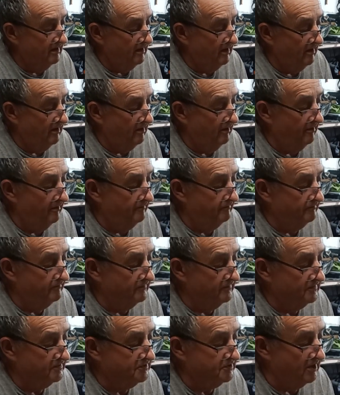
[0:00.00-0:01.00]

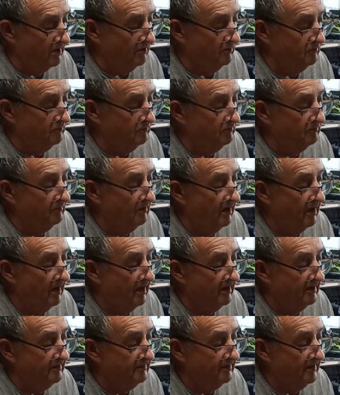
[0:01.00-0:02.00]
And
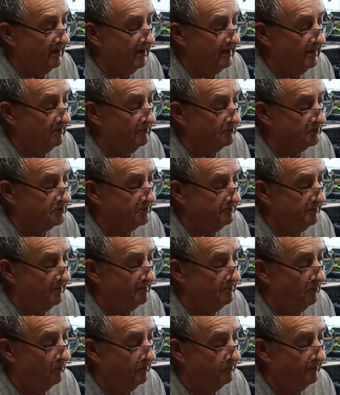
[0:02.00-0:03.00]
it looks a
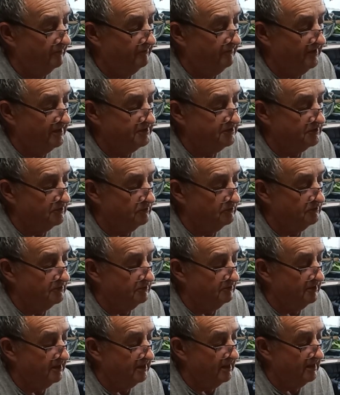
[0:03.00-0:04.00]
bit more professional
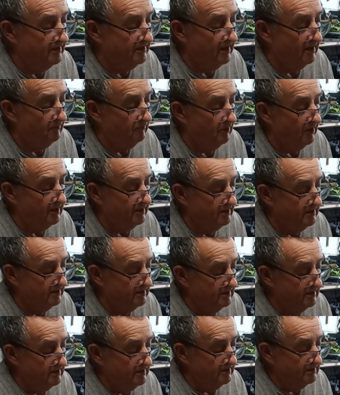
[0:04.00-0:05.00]
doing it that way.
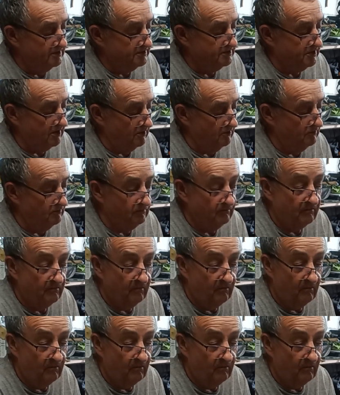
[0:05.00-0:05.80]
So